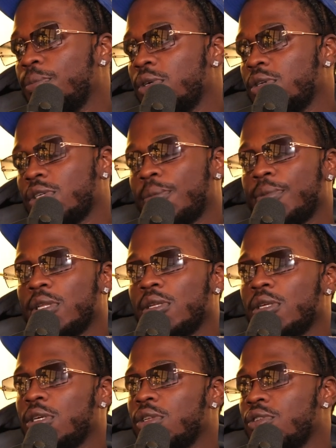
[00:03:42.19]
because I've been in
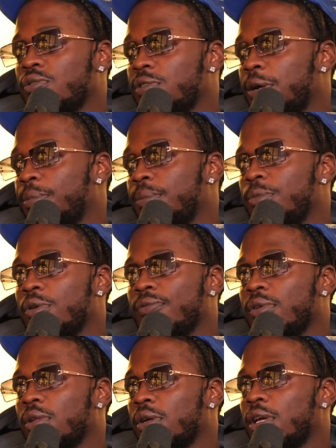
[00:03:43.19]
the industry, I've been
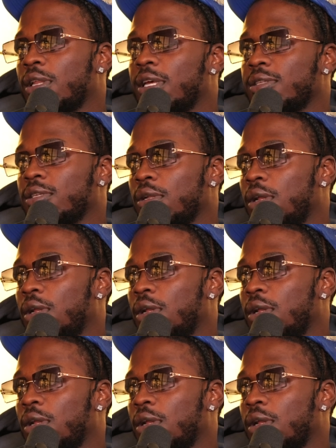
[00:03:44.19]
moving and connecting